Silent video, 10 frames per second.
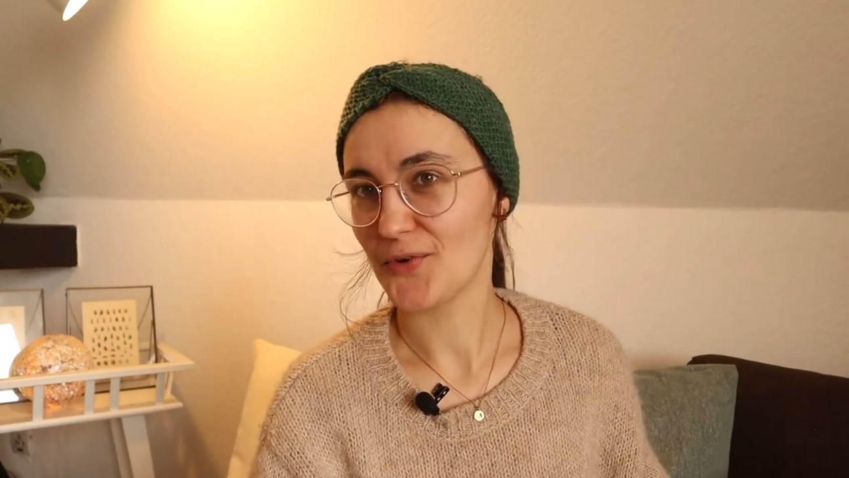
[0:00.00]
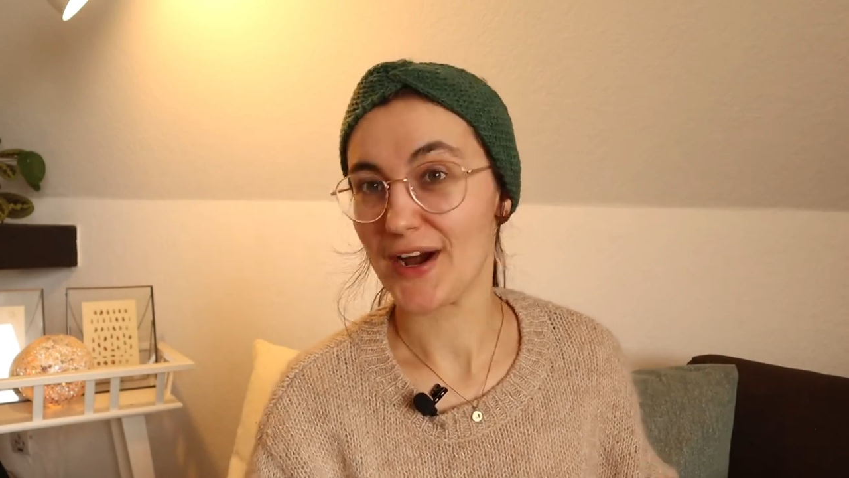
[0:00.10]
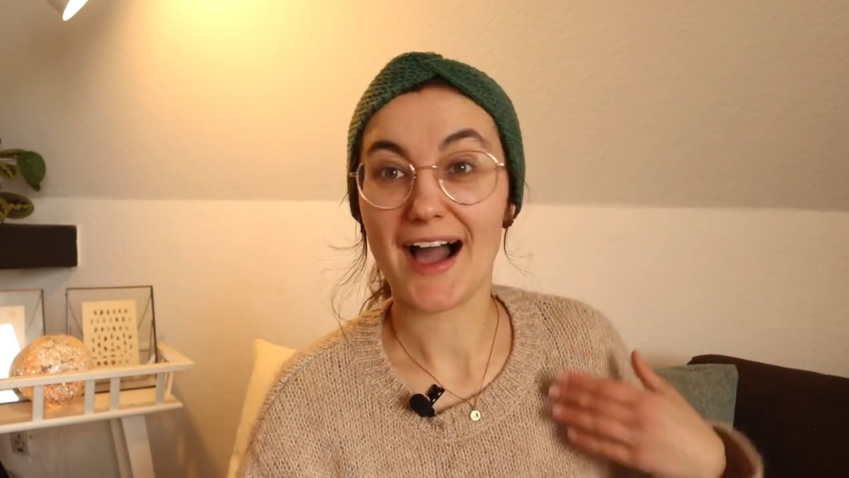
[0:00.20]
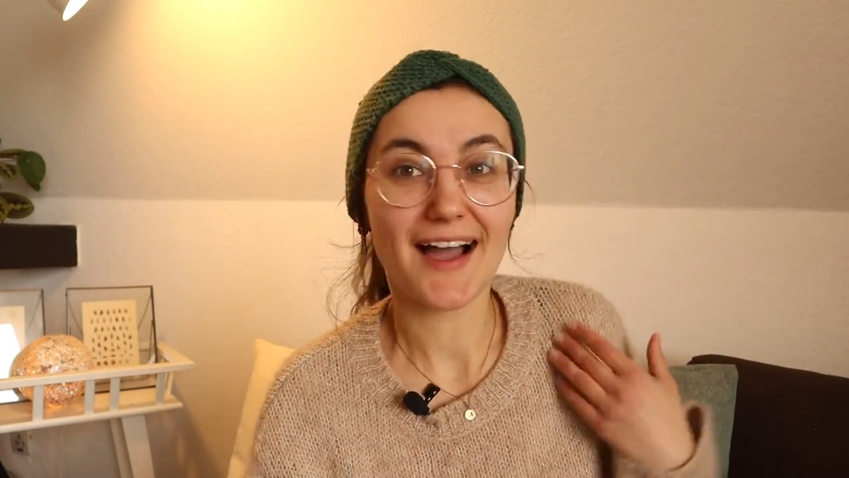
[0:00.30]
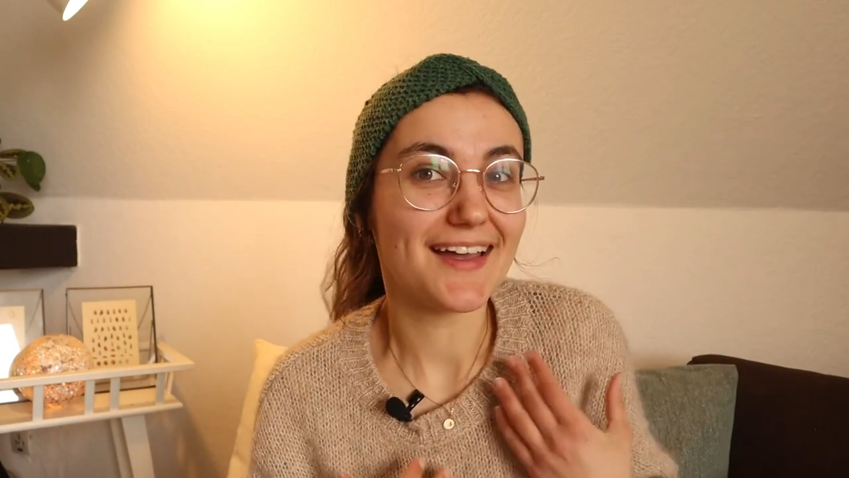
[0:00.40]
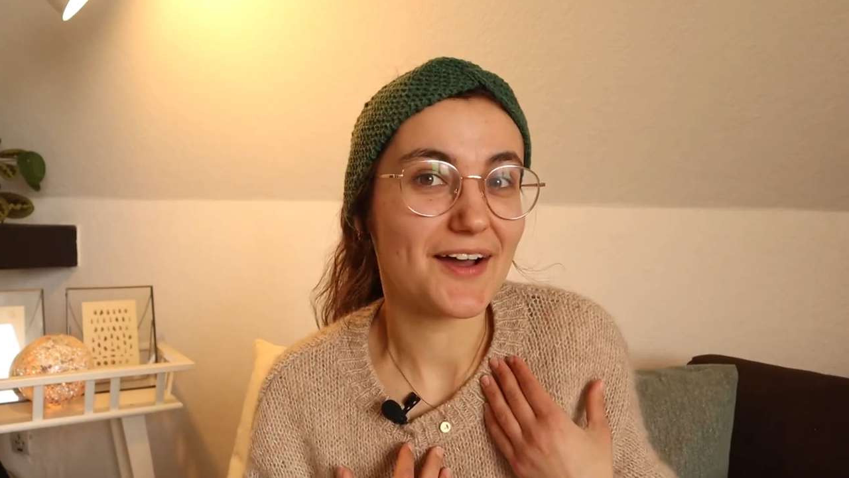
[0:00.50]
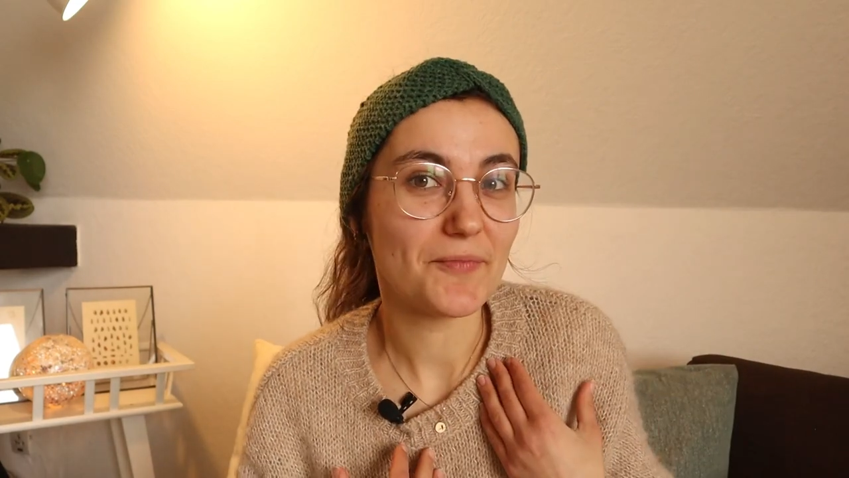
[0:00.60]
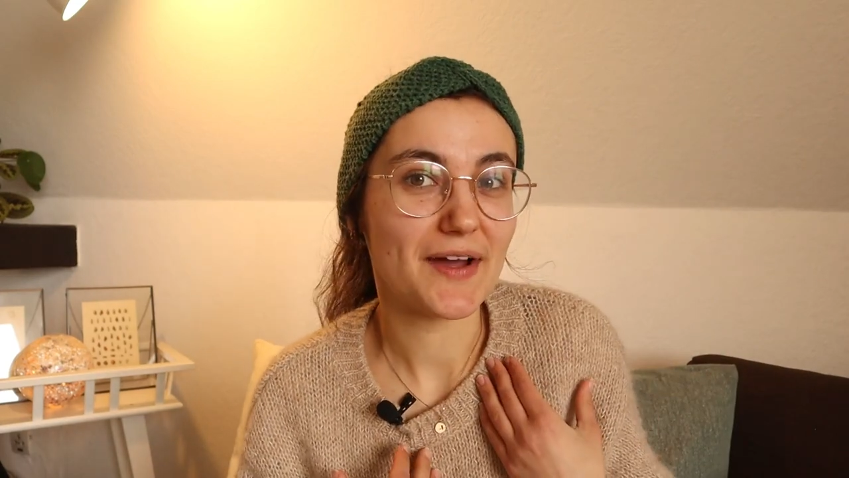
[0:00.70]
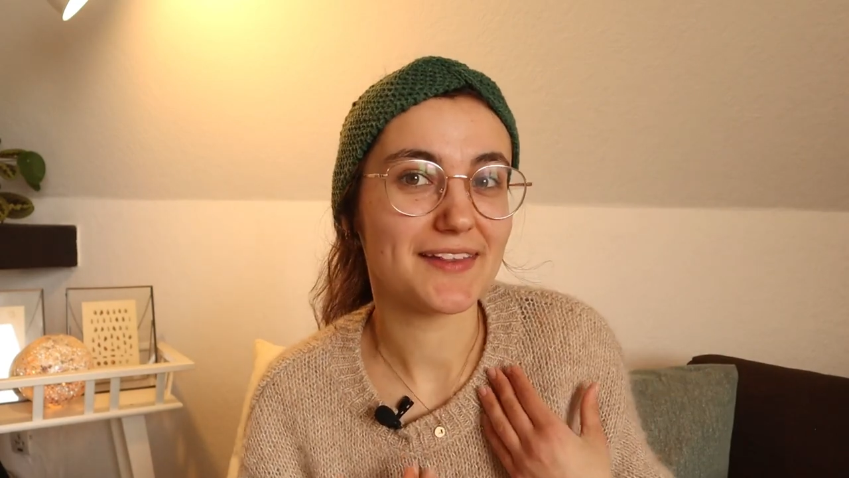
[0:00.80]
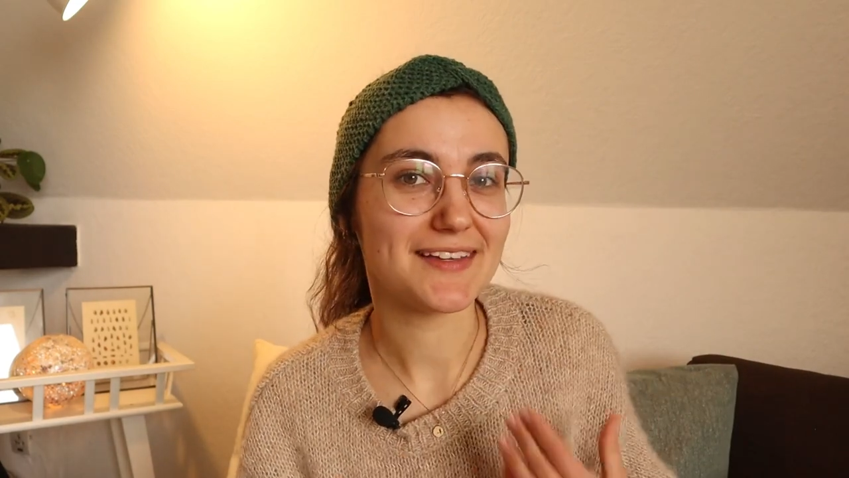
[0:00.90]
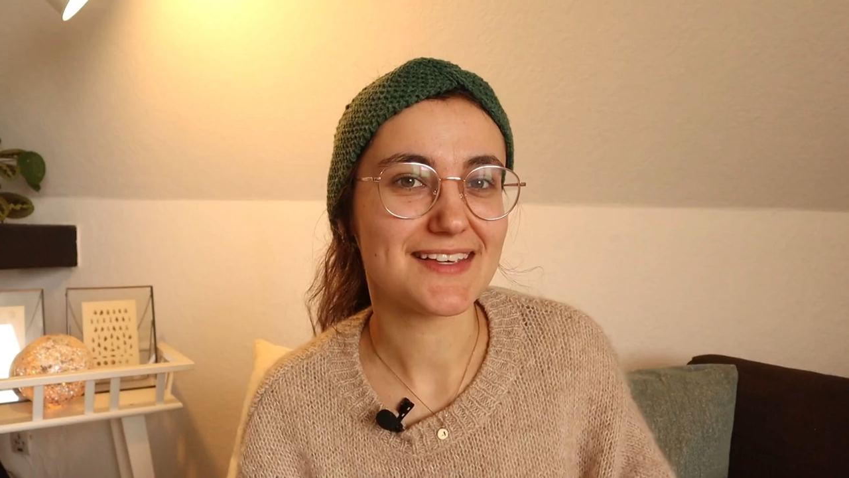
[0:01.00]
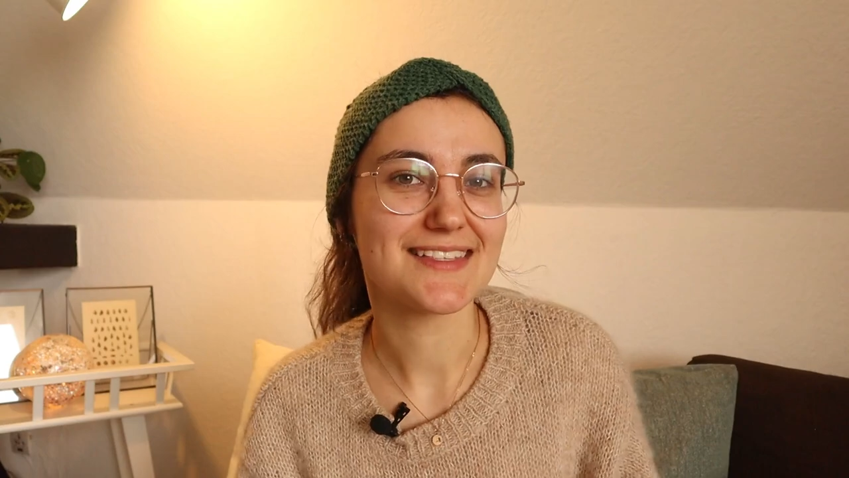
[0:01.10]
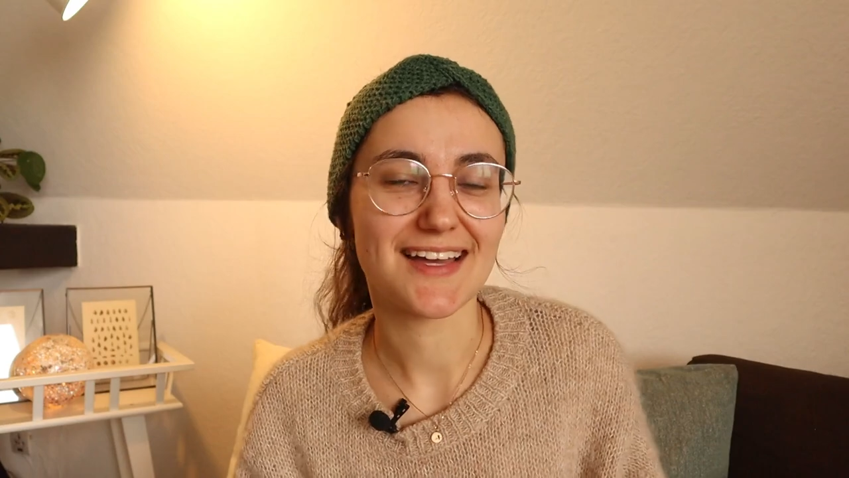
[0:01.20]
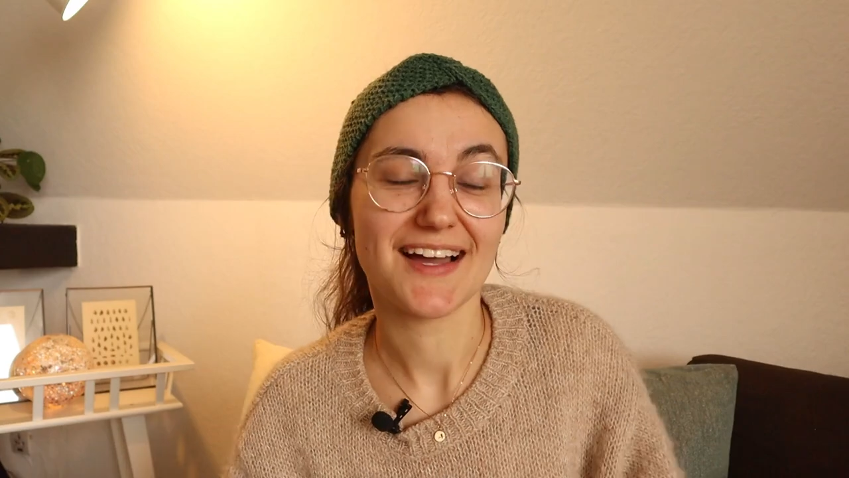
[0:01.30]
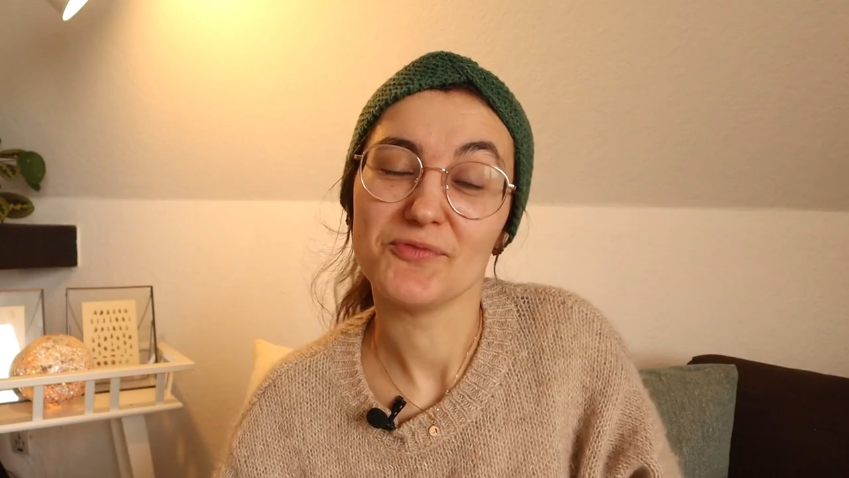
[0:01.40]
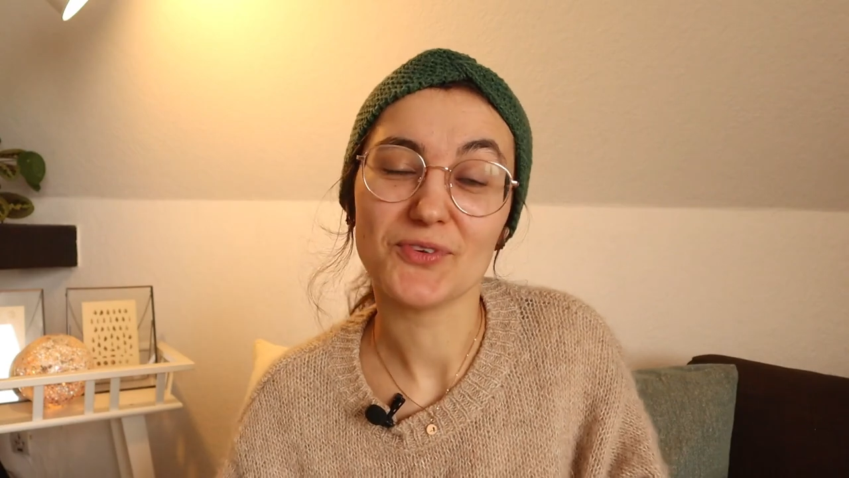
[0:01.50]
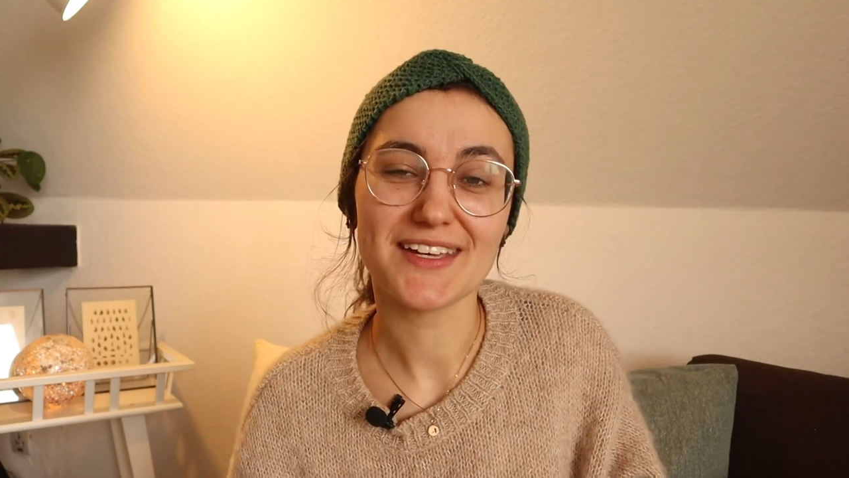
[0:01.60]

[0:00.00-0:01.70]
I'm